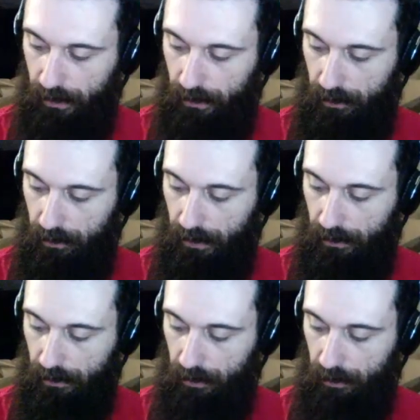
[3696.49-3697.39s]
threatens
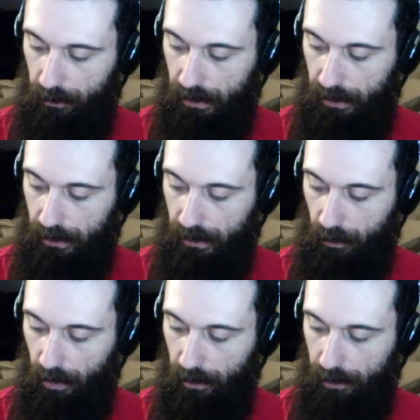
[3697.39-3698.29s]
to pee in his water
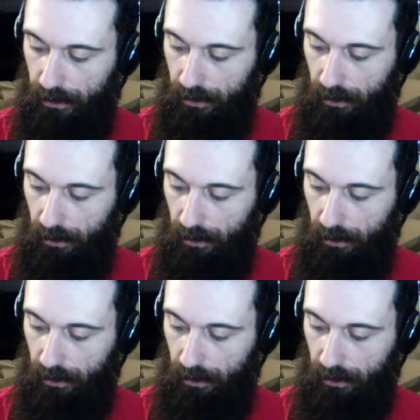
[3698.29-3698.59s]
pistol.